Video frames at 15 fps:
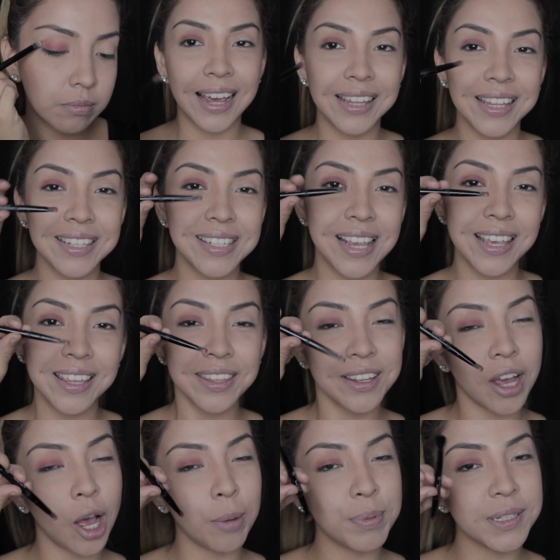And then taking
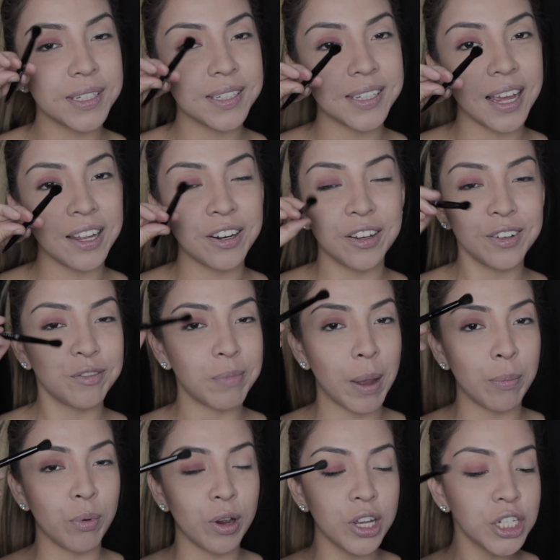the opposite side of my
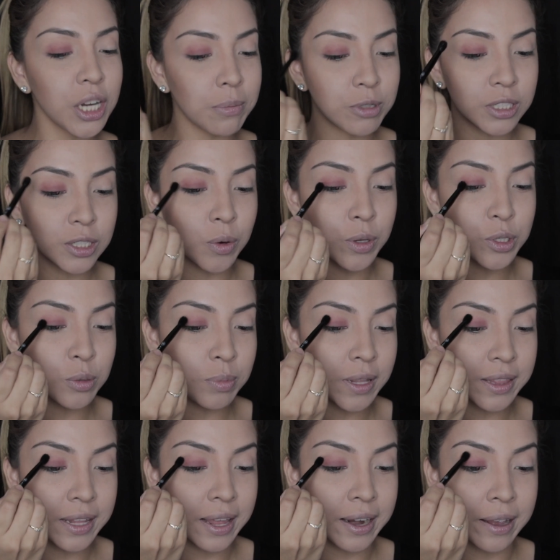brush, I'm just going to
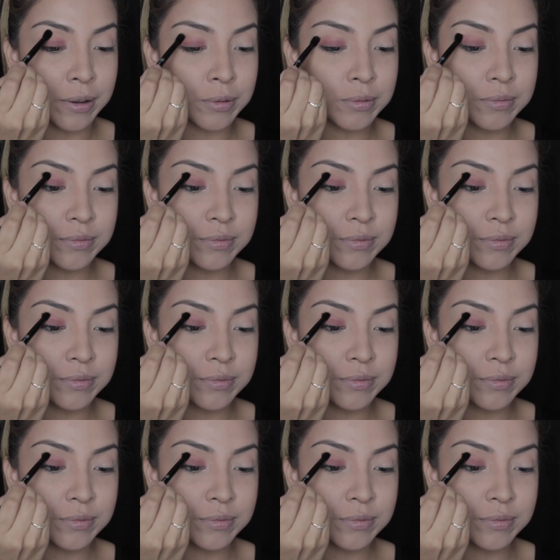blend that out.